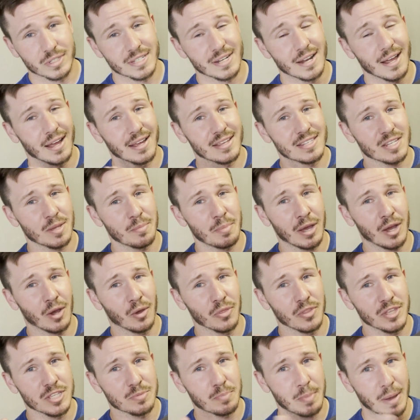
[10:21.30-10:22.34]
nice about
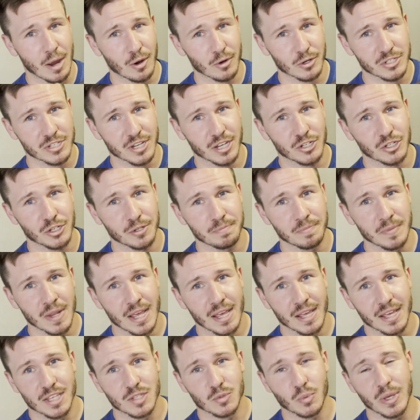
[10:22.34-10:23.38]
this power station
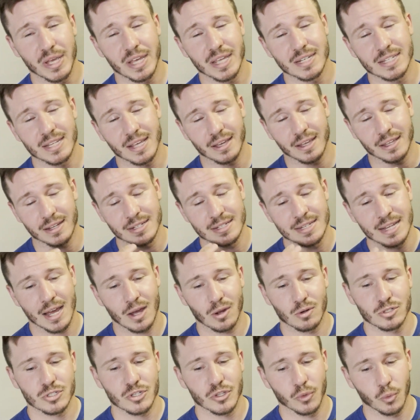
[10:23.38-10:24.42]
is we can take it
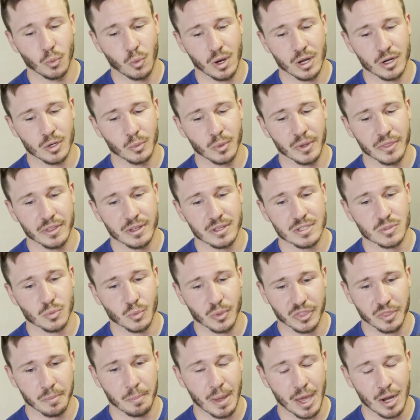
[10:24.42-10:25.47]
down to the water with us
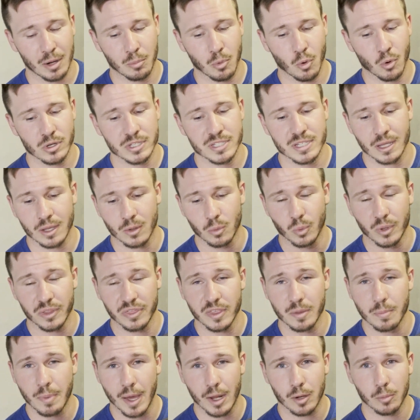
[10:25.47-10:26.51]
with the paddleboards and with
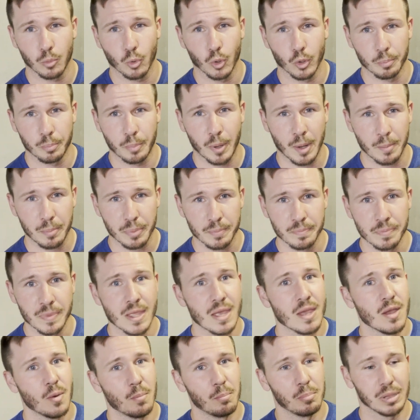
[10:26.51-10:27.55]
the paddleboard pump,
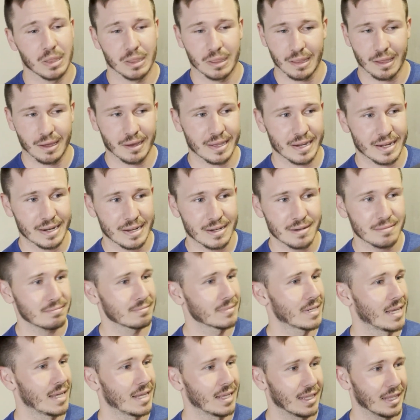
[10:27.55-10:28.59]
plug it in,
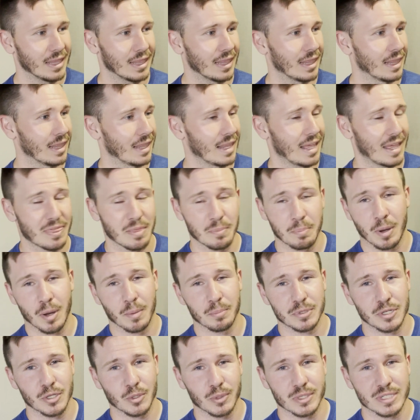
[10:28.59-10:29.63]
let the
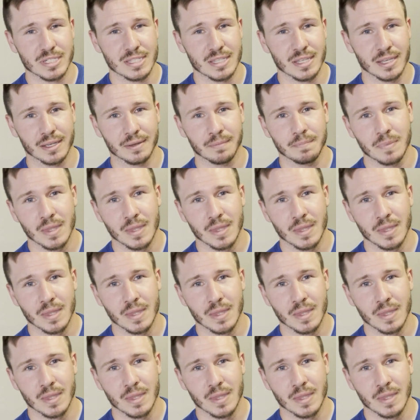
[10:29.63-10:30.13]
pump do its thing,